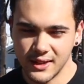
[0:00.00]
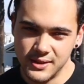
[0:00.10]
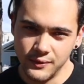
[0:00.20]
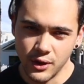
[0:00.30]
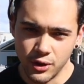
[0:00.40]

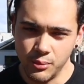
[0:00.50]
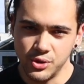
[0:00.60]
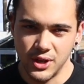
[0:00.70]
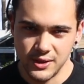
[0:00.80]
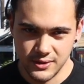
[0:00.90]
activity
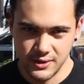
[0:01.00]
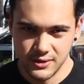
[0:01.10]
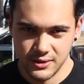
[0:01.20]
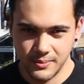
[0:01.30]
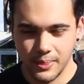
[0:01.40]

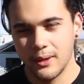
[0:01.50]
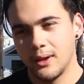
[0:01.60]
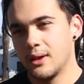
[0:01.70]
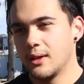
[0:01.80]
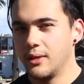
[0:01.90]
thermogenesis,
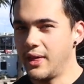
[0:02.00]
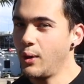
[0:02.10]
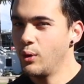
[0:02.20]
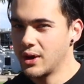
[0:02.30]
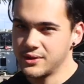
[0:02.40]

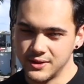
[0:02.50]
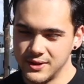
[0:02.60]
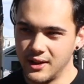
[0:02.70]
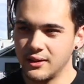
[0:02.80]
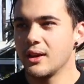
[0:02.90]
that word I just
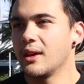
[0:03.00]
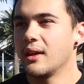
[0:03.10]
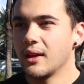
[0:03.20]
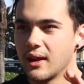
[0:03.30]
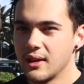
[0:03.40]
said,
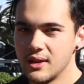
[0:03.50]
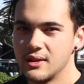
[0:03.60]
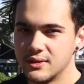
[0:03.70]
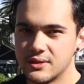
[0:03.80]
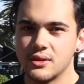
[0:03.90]

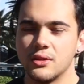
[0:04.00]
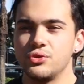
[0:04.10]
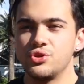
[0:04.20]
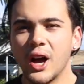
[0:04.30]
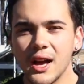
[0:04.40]
is
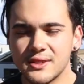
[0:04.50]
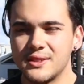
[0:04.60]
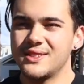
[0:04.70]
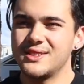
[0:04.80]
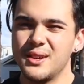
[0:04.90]

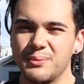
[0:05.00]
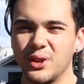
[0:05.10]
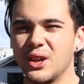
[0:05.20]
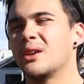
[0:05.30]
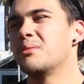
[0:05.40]
just
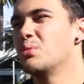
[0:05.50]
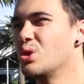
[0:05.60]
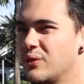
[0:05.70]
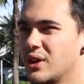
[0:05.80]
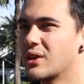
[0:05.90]
simply
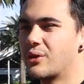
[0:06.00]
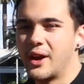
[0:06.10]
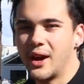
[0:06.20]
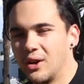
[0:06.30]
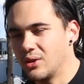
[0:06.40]
moving
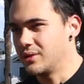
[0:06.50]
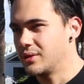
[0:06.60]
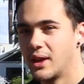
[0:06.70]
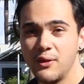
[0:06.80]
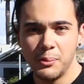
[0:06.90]
around.
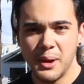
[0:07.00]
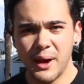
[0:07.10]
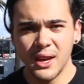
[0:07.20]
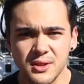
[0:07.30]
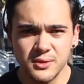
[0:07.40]
Even me
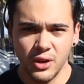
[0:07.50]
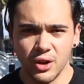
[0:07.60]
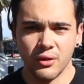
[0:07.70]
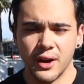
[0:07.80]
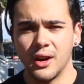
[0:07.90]
making this video
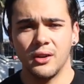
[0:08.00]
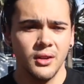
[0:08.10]
right now,